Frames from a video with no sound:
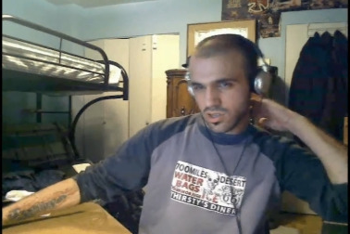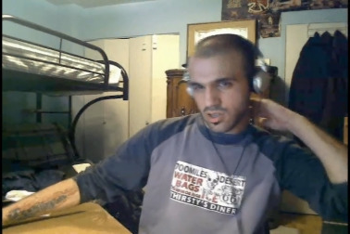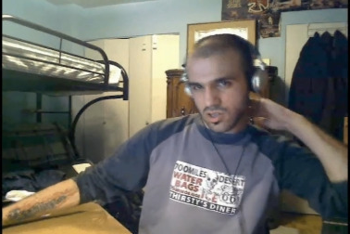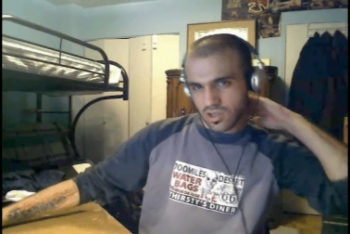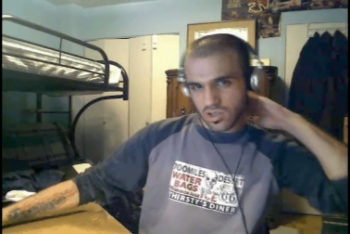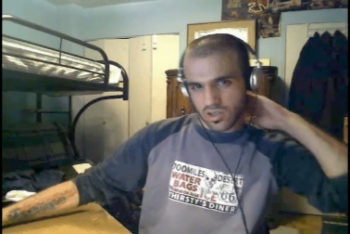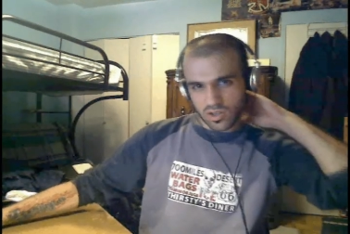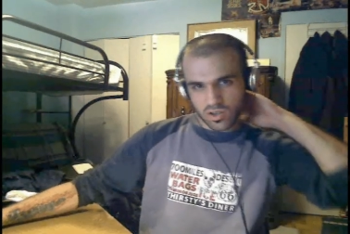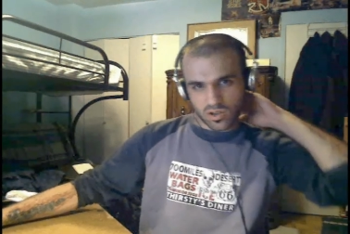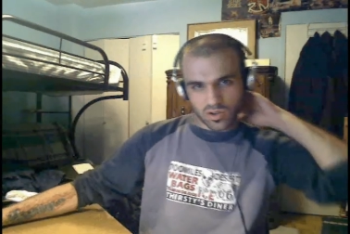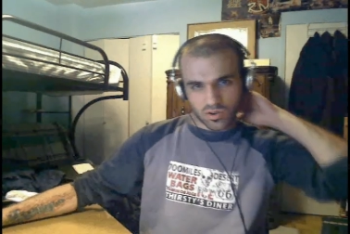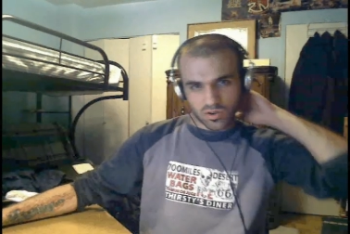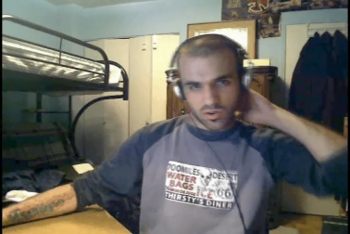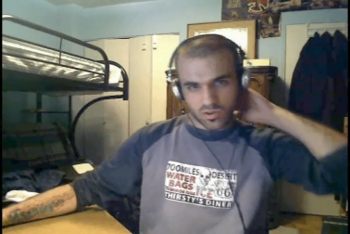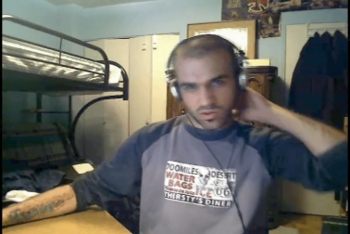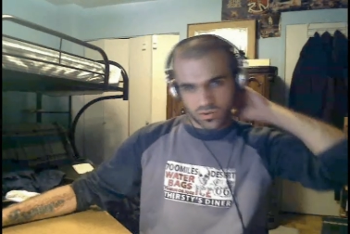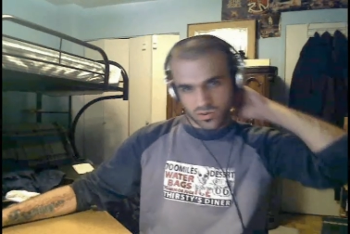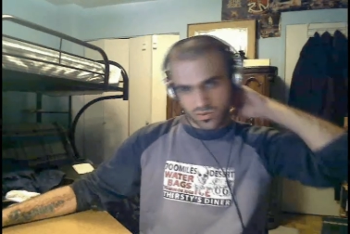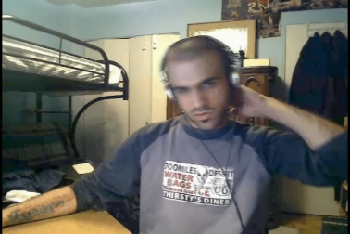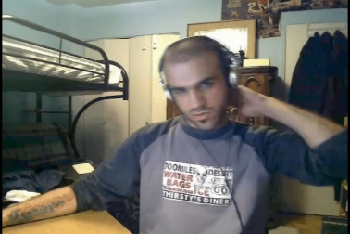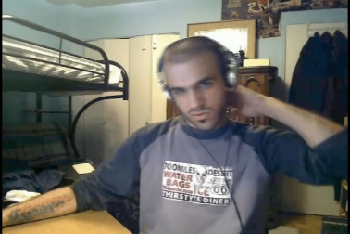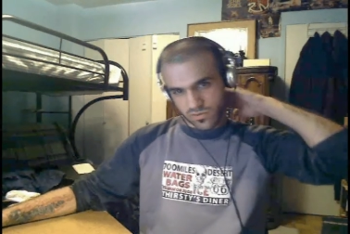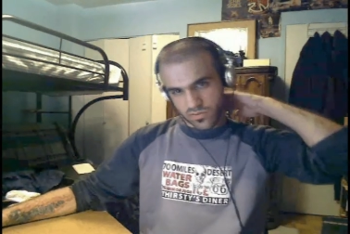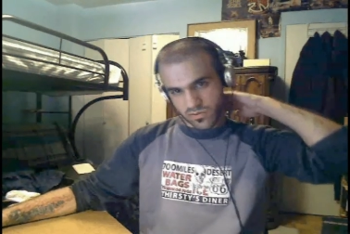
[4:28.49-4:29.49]
you know,
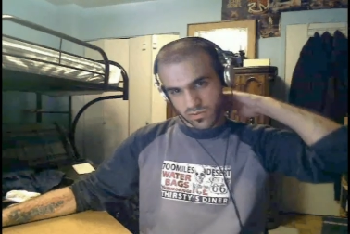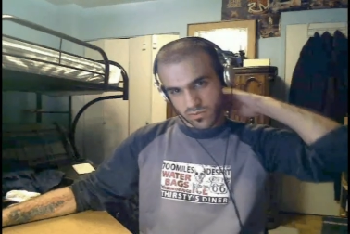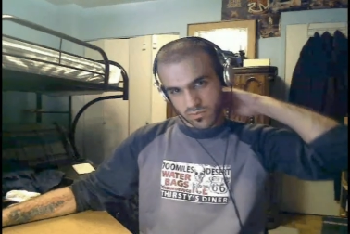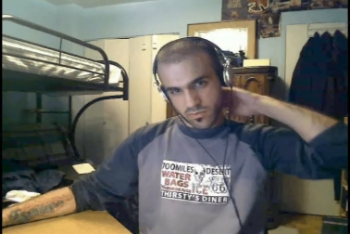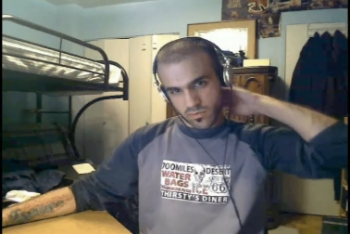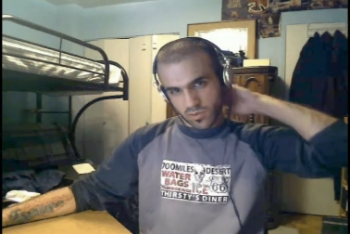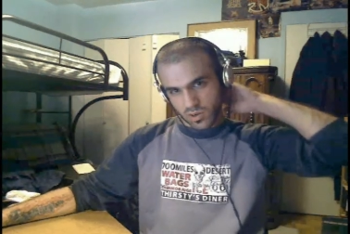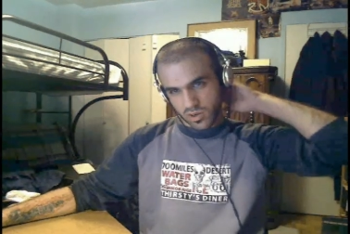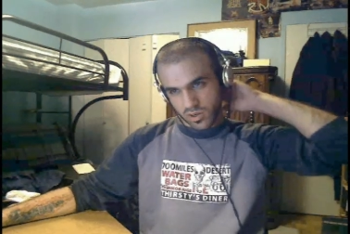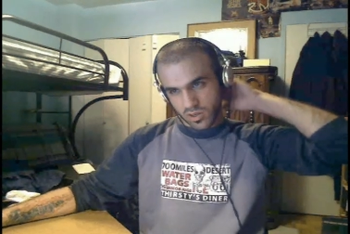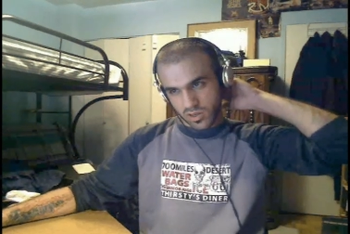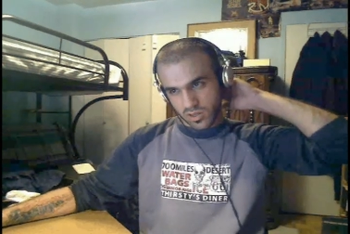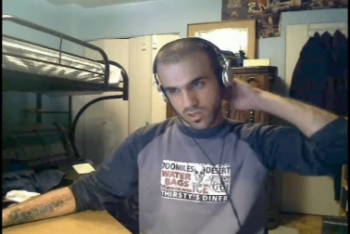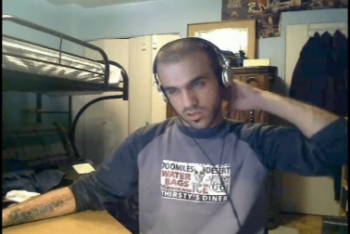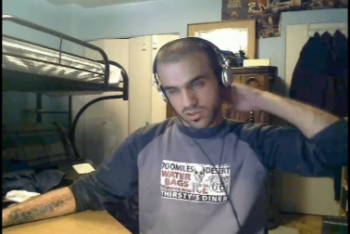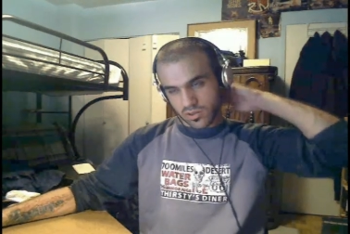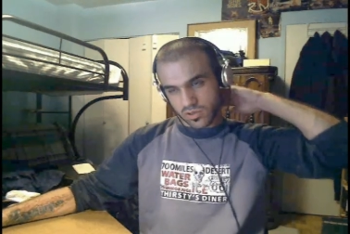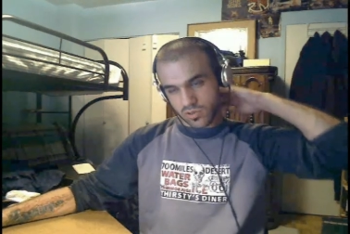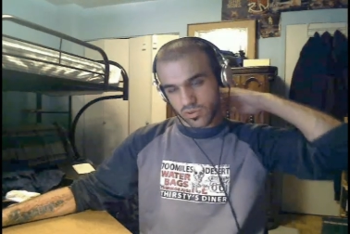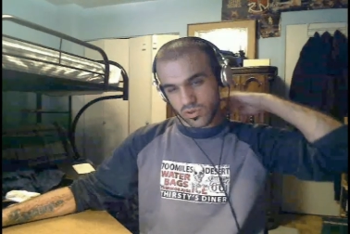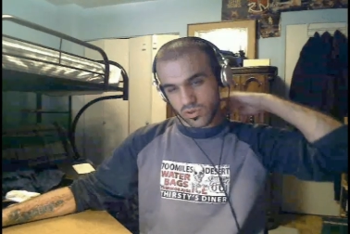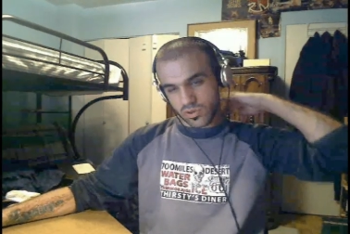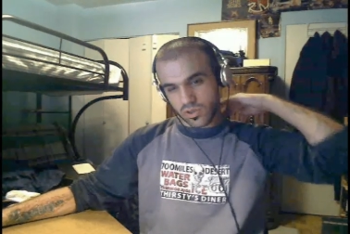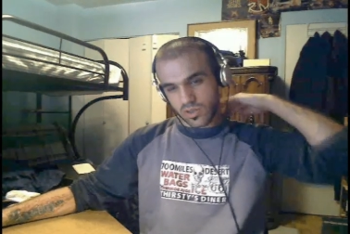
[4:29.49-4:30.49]
from walking on the street.